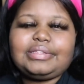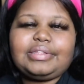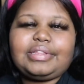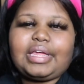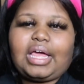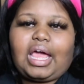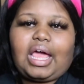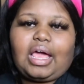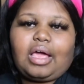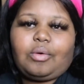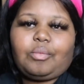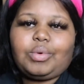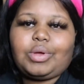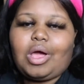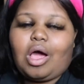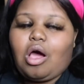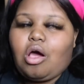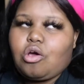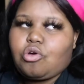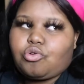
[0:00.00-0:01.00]
that
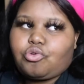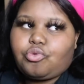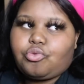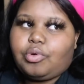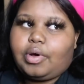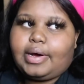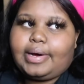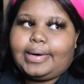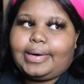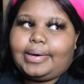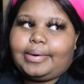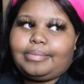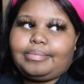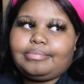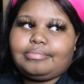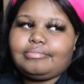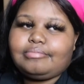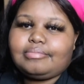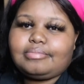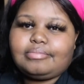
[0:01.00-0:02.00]
we all grew
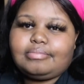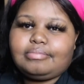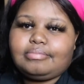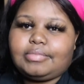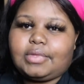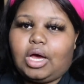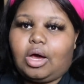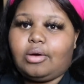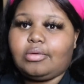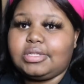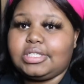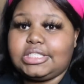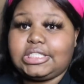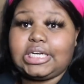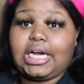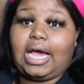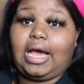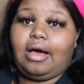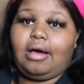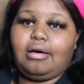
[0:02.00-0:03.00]
up the only
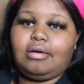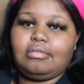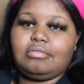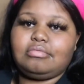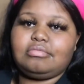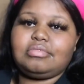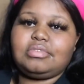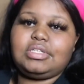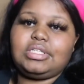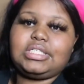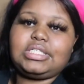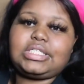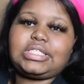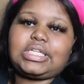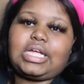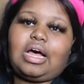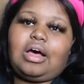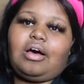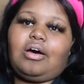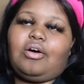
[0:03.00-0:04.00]
child.
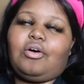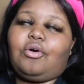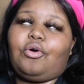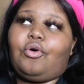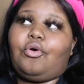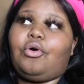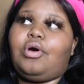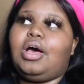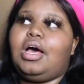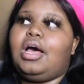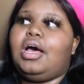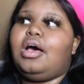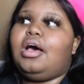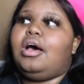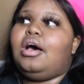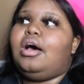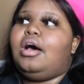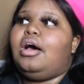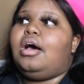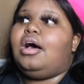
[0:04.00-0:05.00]
So,
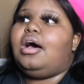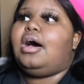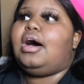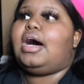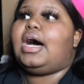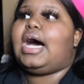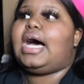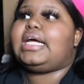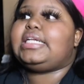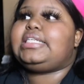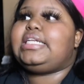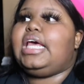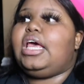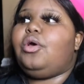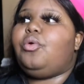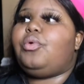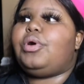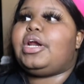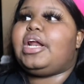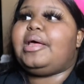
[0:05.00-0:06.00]
I
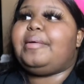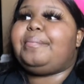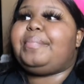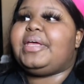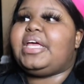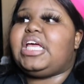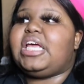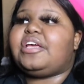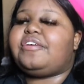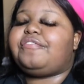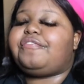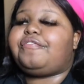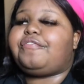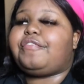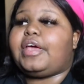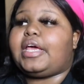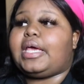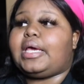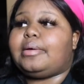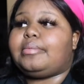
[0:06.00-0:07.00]
did want a big
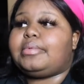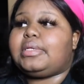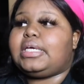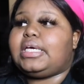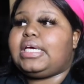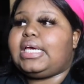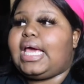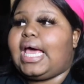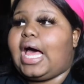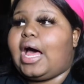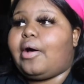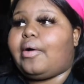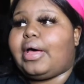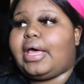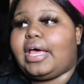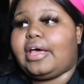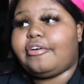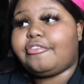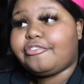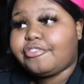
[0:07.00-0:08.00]
family.
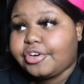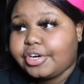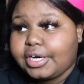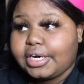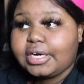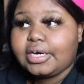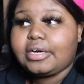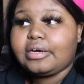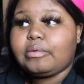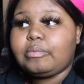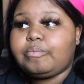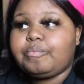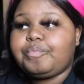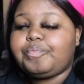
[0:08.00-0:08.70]
However,